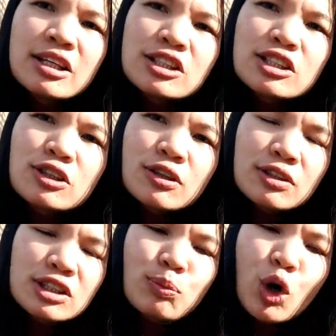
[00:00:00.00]

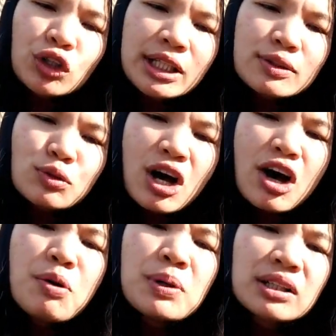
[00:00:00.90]
small as
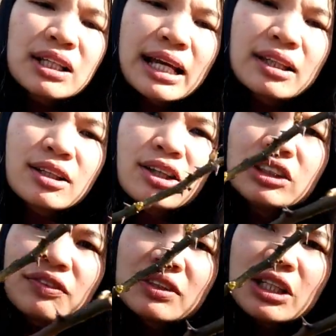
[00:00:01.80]
well, but again a lot
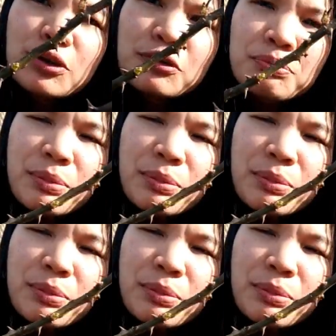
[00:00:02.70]
of new